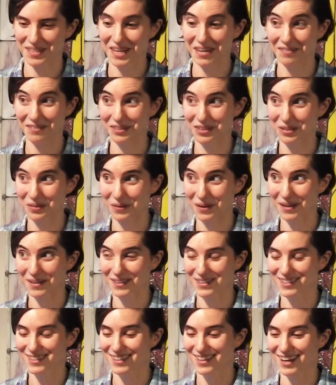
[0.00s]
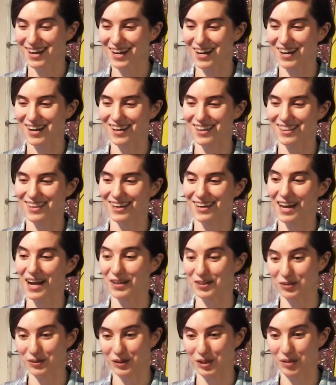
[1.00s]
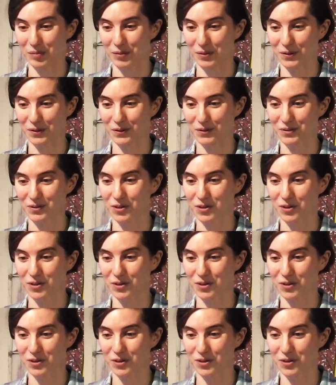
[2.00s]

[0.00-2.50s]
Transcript: given to us uh, than Aldo Leopold.